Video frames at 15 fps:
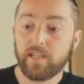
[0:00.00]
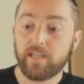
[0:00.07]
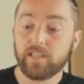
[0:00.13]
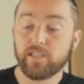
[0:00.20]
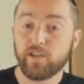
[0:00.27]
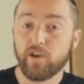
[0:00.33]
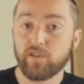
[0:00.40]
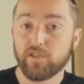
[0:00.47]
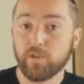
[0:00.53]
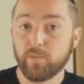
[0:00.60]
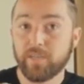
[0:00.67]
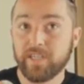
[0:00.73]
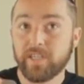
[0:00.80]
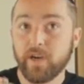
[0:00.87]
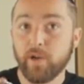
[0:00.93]
This can also
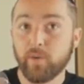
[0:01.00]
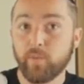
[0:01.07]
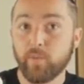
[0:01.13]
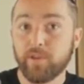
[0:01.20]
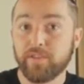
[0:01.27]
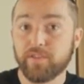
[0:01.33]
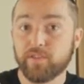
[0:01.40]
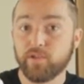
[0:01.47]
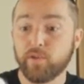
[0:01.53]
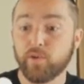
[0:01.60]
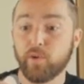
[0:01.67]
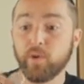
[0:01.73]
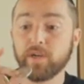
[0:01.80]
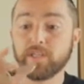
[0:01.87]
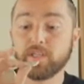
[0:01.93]
be done with two
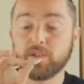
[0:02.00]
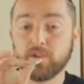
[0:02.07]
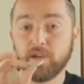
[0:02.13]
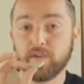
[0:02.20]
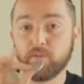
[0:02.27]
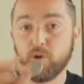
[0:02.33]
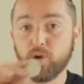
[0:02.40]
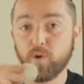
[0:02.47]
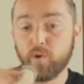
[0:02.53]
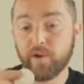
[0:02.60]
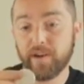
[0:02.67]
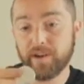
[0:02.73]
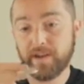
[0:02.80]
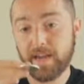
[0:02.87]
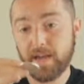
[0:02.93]
coins. So you get one
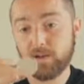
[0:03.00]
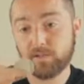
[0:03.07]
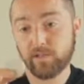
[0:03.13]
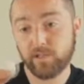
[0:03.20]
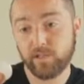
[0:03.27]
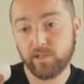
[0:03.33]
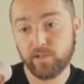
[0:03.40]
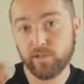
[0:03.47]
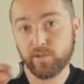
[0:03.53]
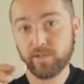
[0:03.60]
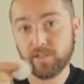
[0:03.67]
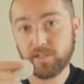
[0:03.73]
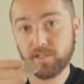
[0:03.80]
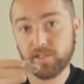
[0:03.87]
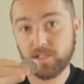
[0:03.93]
coin in Downs. You could do
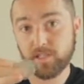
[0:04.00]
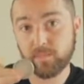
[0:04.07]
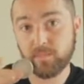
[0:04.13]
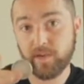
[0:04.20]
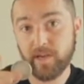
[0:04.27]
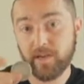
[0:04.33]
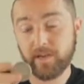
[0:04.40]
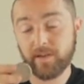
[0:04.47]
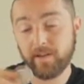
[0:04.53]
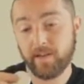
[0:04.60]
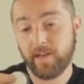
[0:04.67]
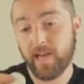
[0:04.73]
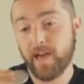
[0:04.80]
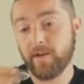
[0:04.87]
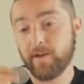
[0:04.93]
this display.
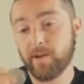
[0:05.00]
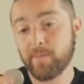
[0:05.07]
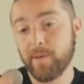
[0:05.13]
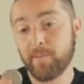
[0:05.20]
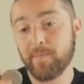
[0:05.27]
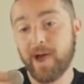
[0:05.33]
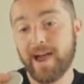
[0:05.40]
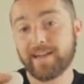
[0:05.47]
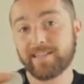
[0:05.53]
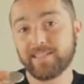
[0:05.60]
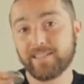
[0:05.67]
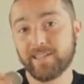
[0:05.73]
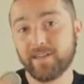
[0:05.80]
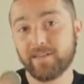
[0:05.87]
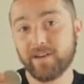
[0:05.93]
I recommend
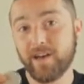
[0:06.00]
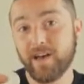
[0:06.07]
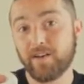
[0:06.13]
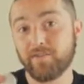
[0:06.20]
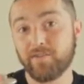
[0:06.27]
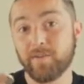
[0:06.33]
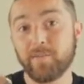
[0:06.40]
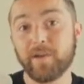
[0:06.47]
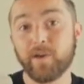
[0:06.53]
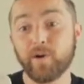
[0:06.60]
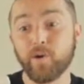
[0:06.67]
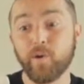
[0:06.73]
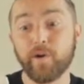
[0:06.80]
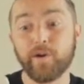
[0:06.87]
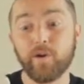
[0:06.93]
practicing flipping a
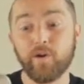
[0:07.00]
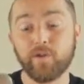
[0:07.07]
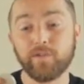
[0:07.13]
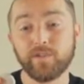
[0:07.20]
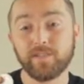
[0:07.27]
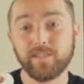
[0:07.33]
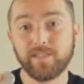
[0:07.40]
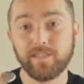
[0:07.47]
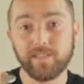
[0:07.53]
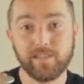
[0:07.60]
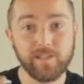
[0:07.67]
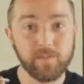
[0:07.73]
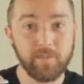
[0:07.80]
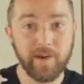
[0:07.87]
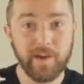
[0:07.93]
coin over in this
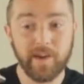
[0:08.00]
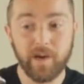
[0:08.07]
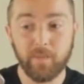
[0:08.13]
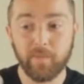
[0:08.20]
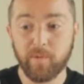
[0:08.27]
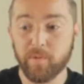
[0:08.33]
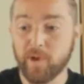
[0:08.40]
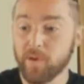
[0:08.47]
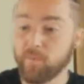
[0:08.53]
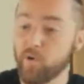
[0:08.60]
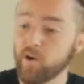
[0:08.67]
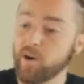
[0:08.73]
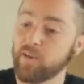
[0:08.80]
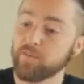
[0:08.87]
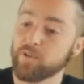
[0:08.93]
display to help you become
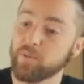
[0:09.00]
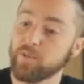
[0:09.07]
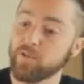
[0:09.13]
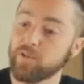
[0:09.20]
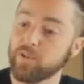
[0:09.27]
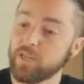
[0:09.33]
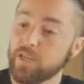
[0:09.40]
more comfortable.